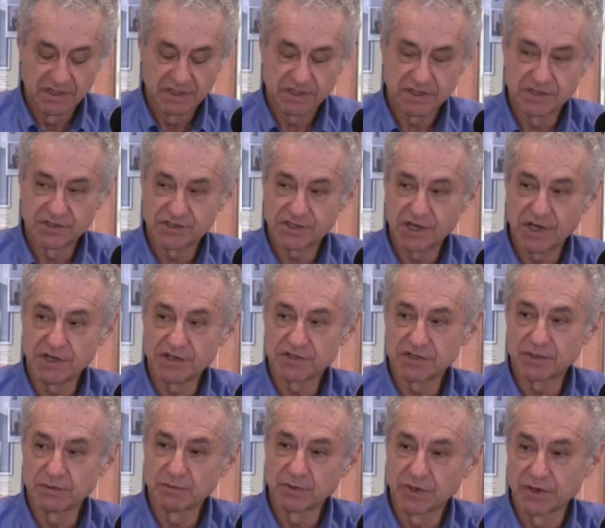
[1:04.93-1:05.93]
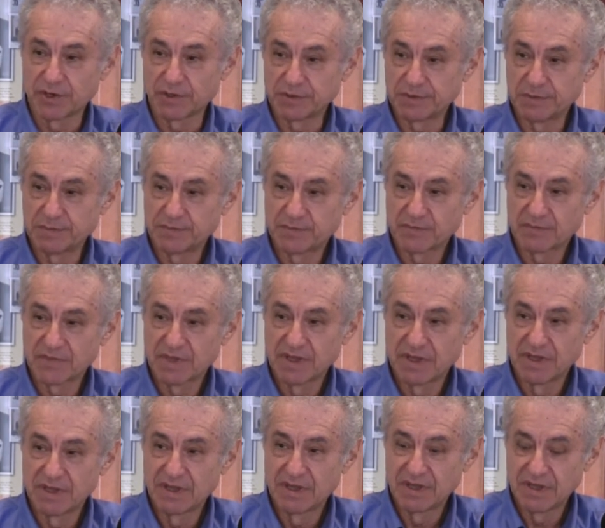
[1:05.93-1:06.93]
can change the world.
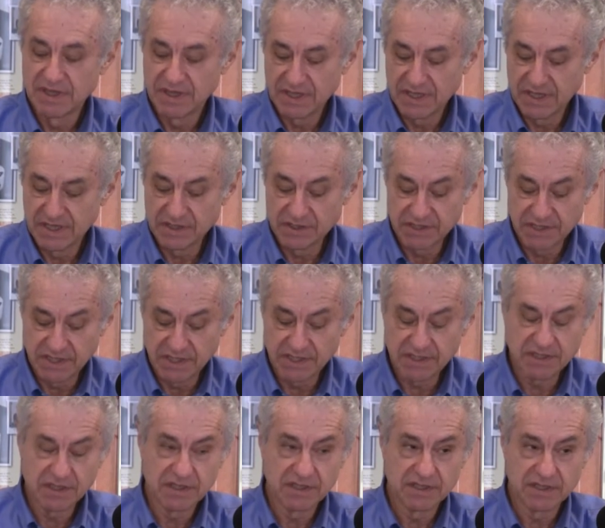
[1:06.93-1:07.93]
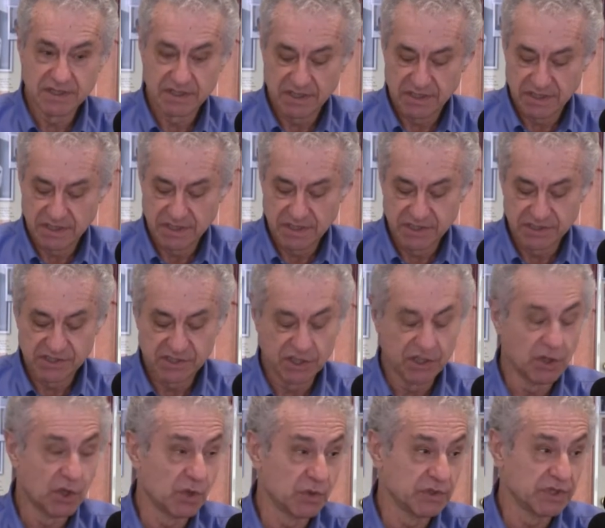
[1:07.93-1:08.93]
Indeed, it's
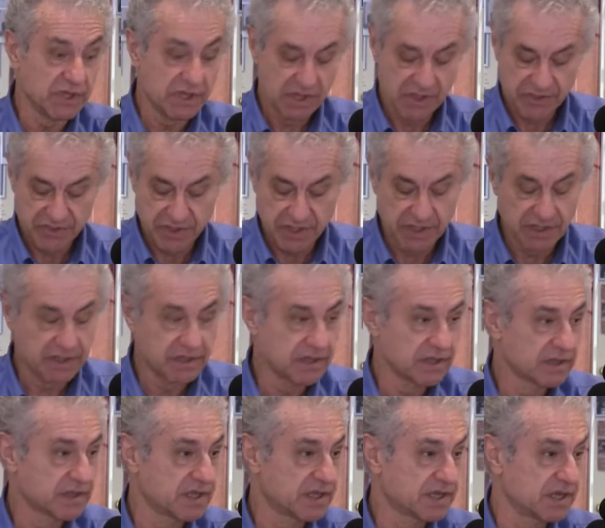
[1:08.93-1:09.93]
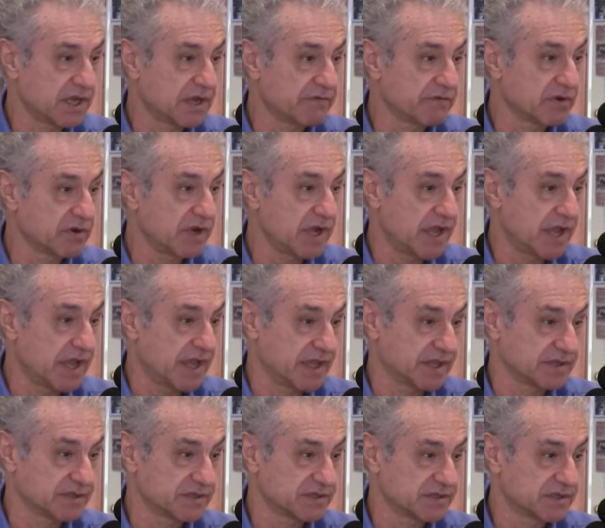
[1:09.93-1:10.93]
the only thing that ever
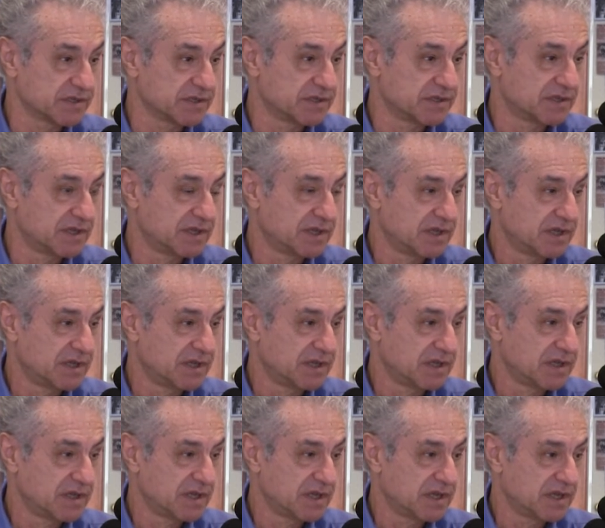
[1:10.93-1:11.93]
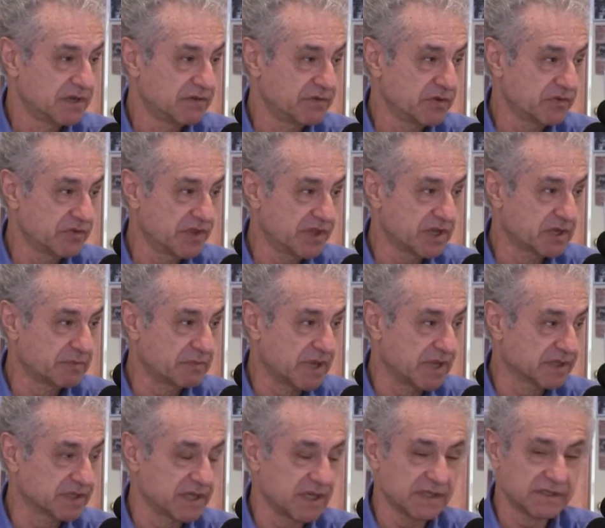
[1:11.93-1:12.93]
has. And if you think
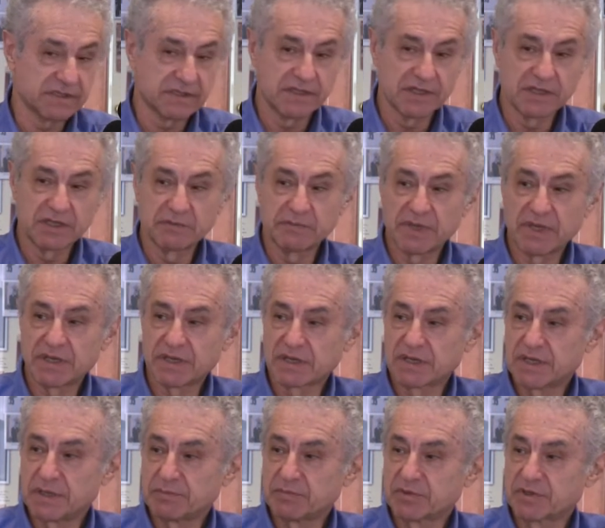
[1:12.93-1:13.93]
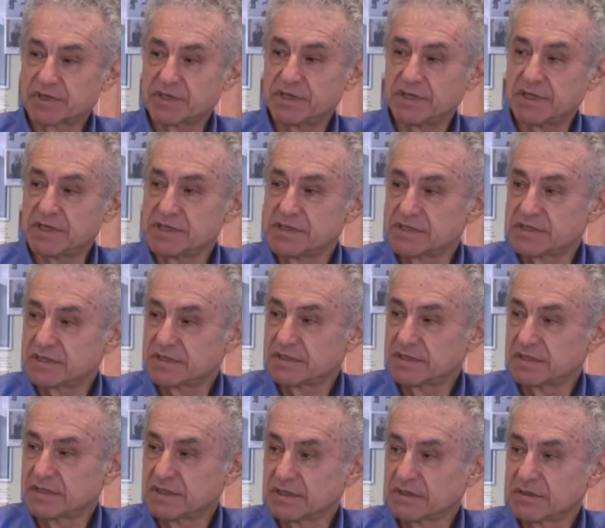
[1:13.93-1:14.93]
about that, think about a couple of kids
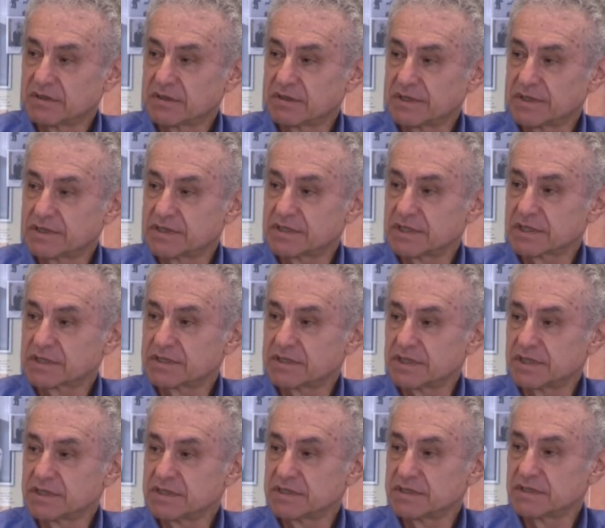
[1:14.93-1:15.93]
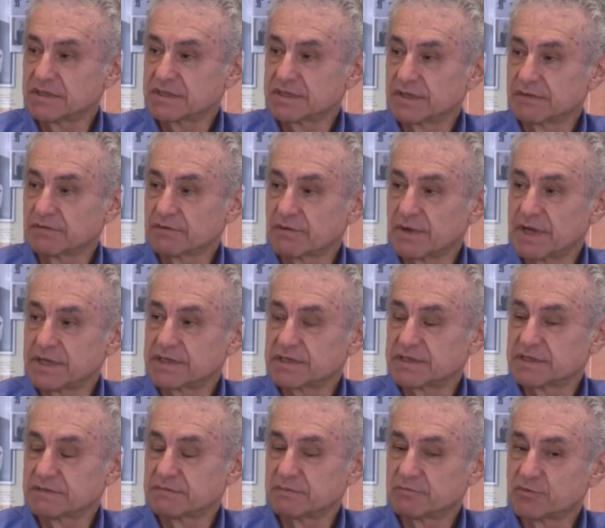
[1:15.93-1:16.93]
in the early 60s, in the civil
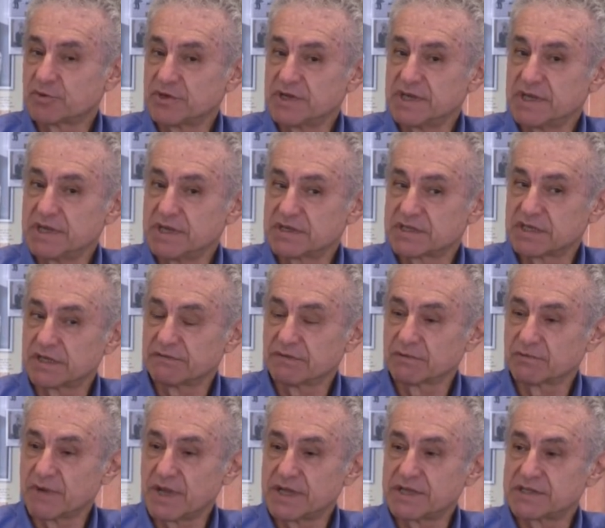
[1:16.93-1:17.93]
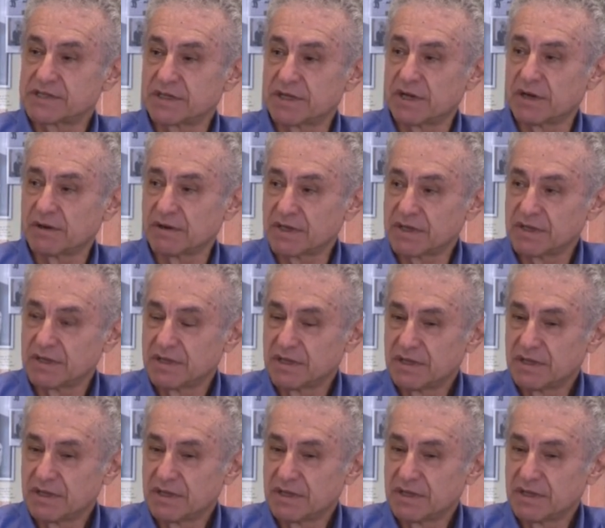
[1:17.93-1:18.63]
rights, pre-civil rights era,